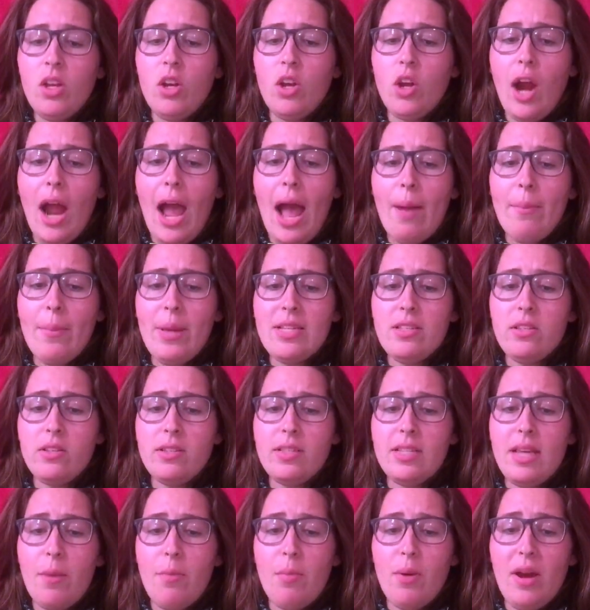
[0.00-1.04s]
Your ab
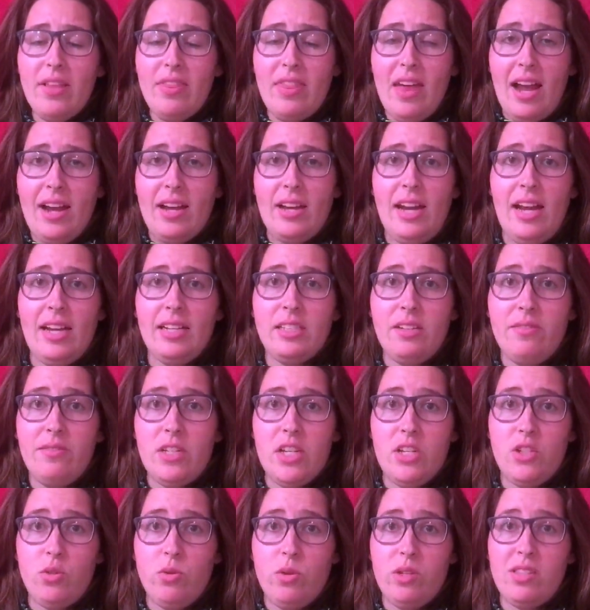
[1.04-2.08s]
muscles separate, that connective
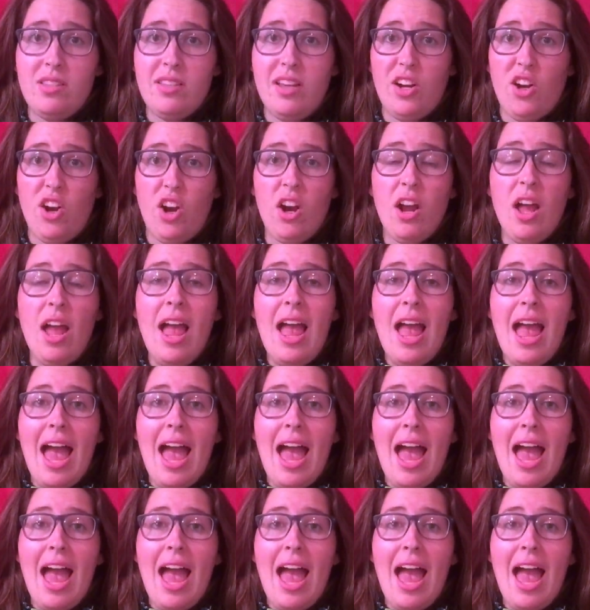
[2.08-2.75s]
tissue is thinner,